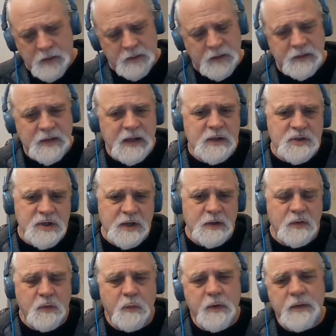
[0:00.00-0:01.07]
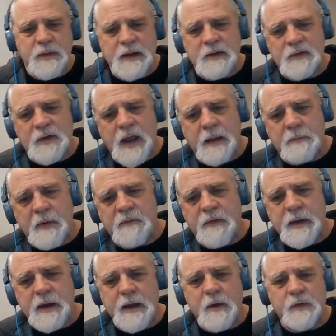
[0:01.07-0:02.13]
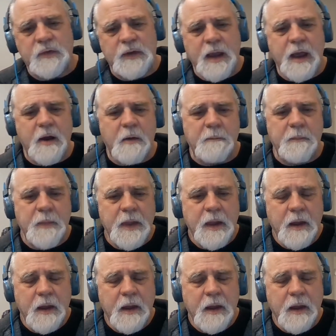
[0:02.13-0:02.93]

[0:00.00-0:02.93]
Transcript: the teaching, doing these type of videos to help